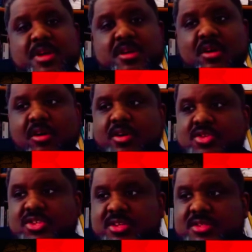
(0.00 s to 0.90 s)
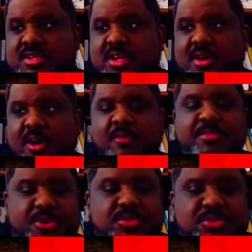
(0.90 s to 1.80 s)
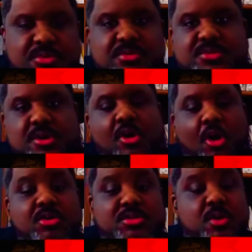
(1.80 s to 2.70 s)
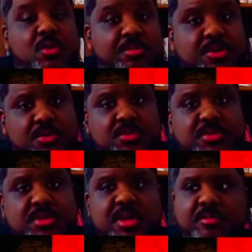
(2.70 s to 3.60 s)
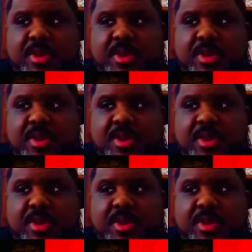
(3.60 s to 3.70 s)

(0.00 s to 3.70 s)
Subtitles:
men aren't just abusers, they're also abused.